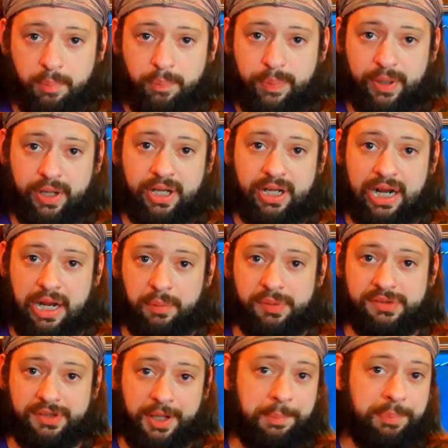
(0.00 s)
But I
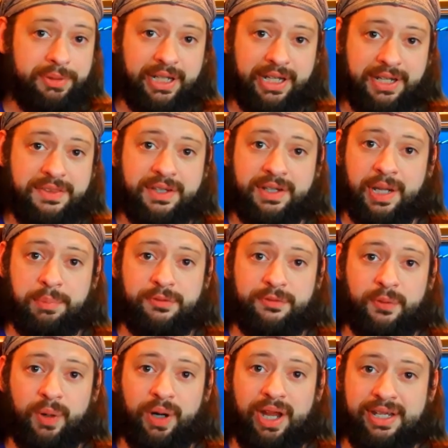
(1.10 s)
was up late the night
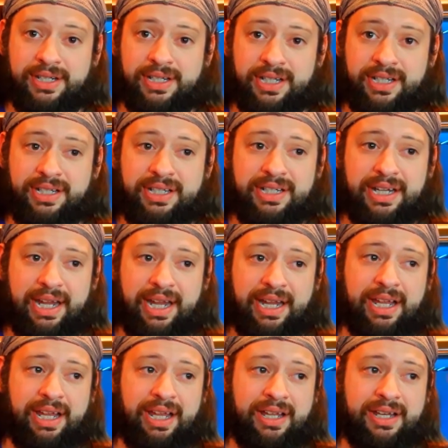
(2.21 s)
before editing,
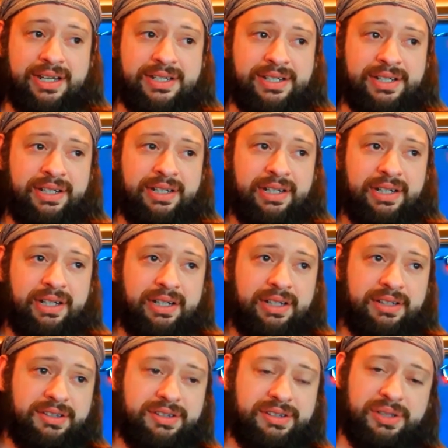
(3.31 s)
and
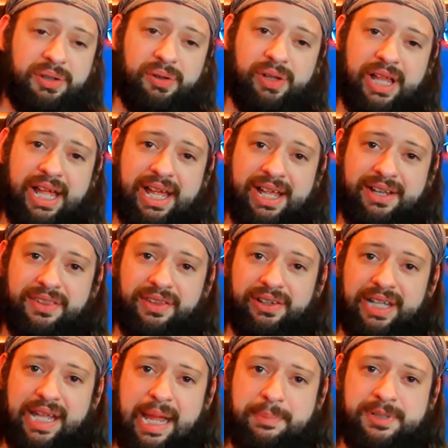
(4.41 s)
still had the
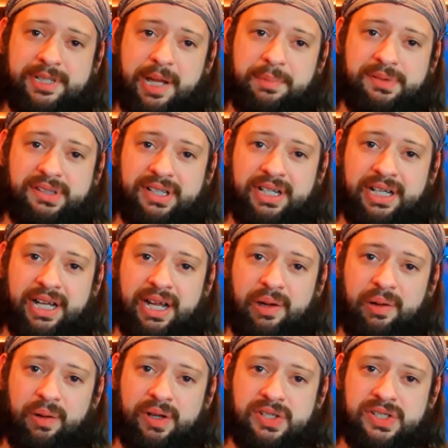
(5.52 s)
laptop sitting
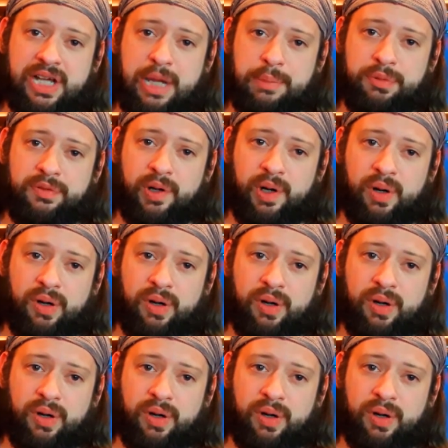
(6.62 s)
out on top of